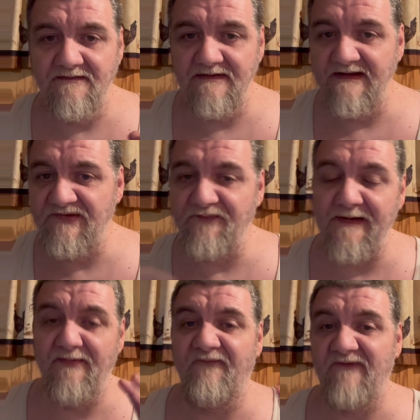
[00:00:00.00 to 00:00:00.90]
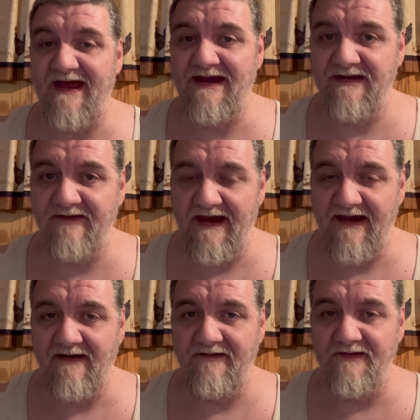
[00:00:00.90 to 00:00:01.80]
This is people flying in the
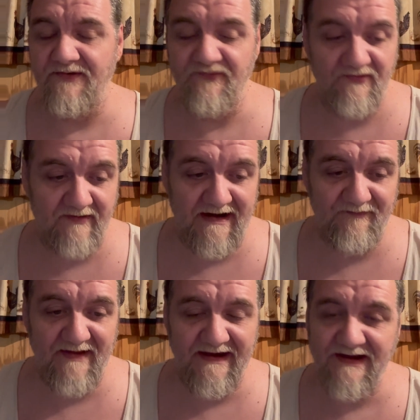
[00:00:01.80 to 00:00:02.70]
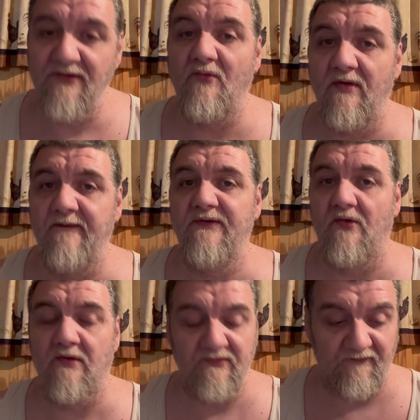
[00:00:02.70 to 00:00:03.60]
air and they're using crap like it. No wonder
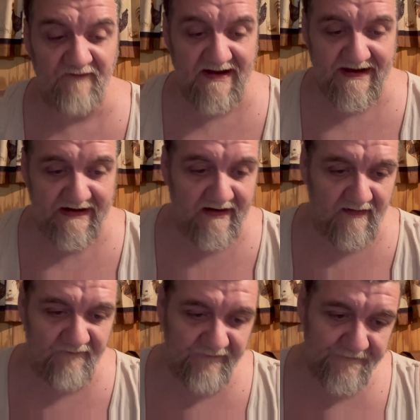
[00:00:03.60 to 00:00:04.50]
doors were flying off.